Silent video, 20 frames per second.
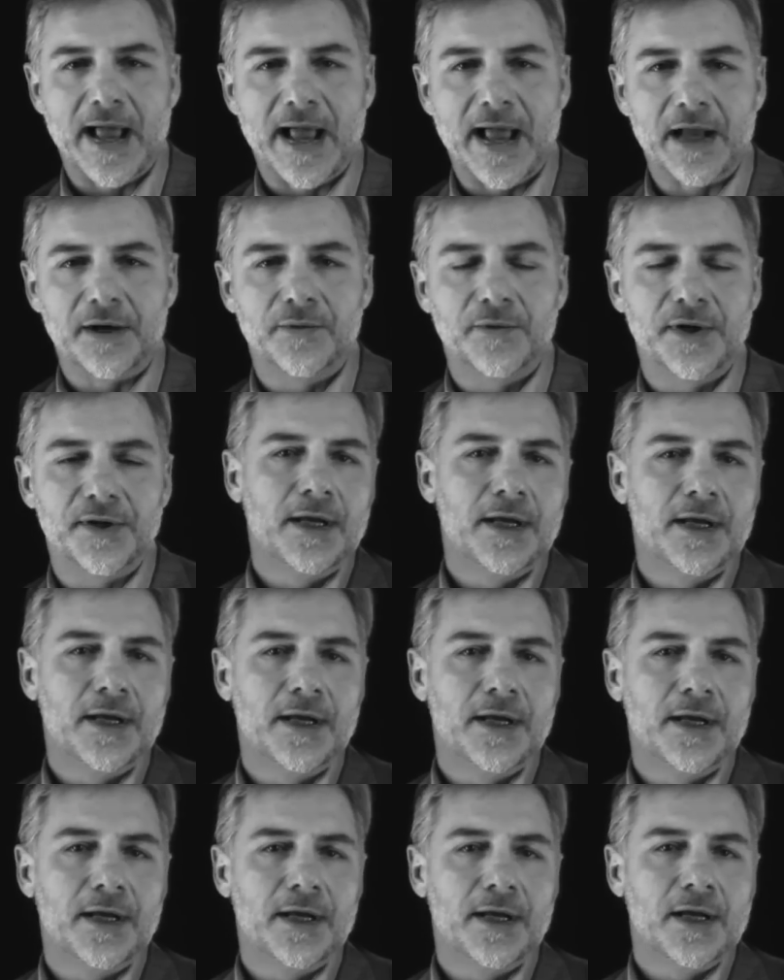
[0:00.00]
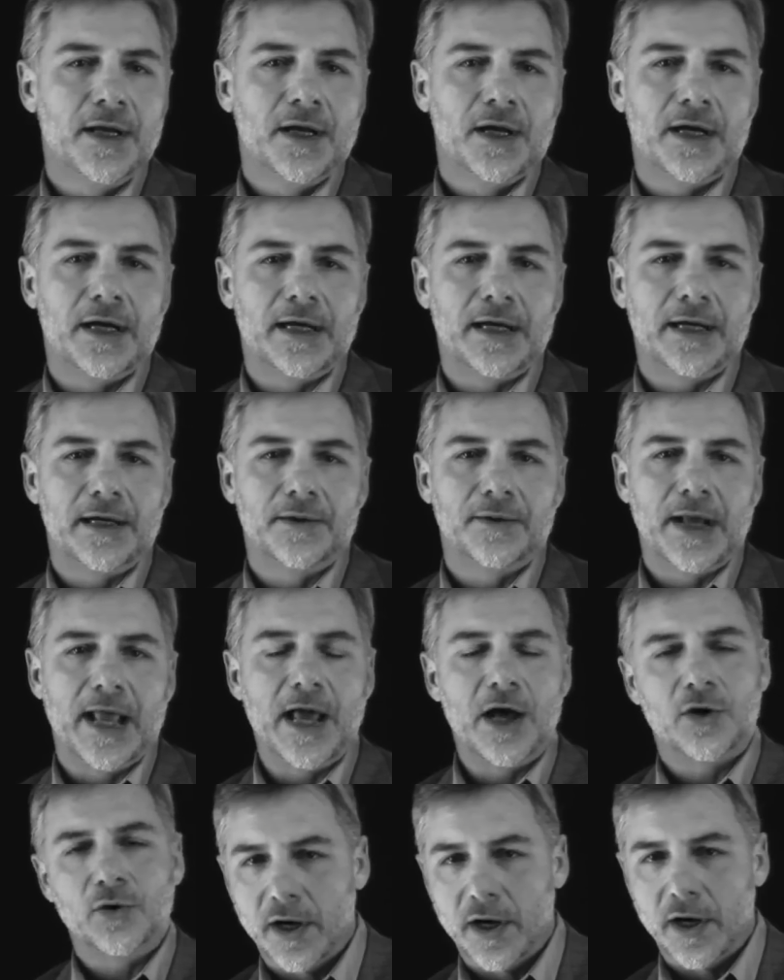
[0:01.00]
back with
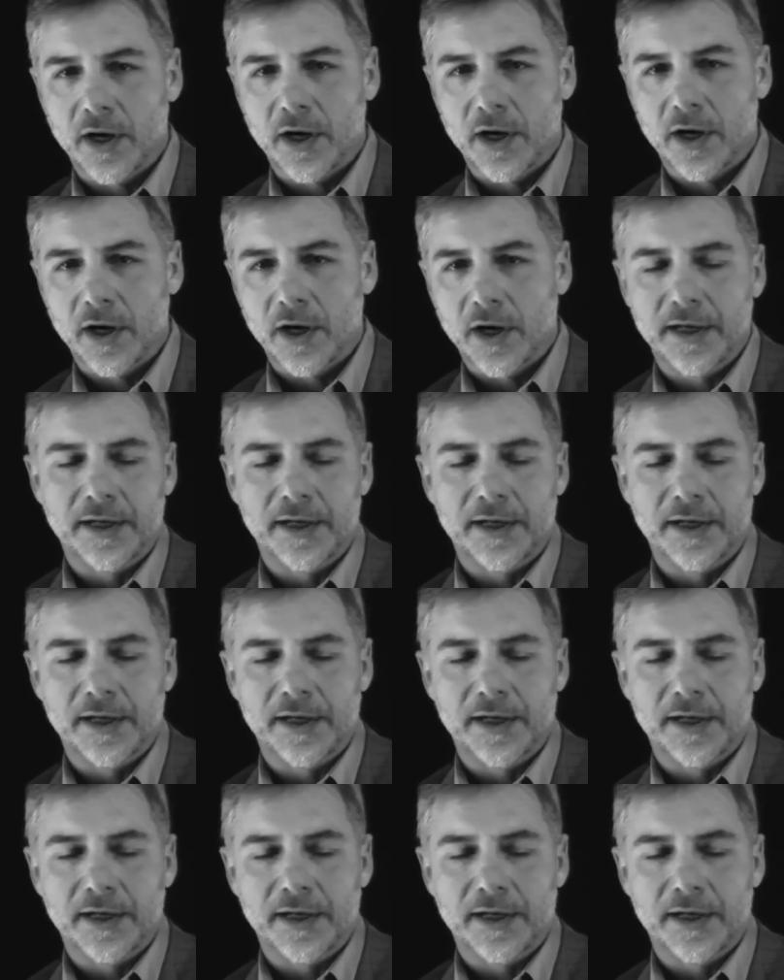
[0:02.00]
Al Gore,